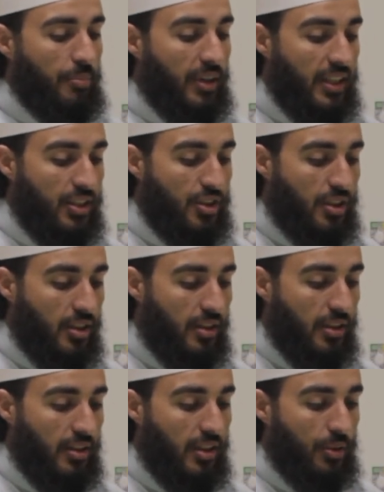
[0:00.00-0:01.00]
pledge
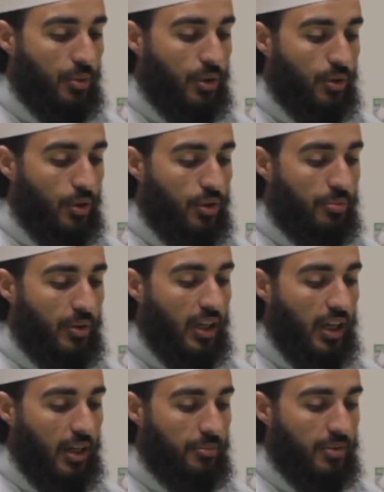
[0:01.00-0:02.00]
that they will not be
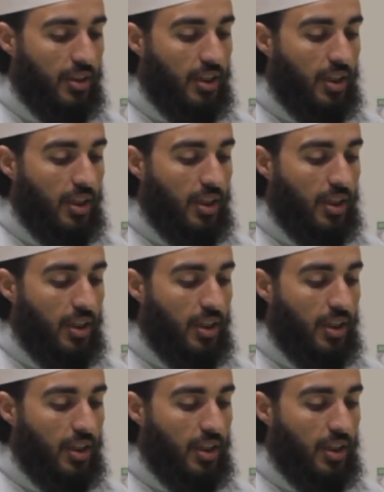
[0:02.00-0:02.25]
harmed.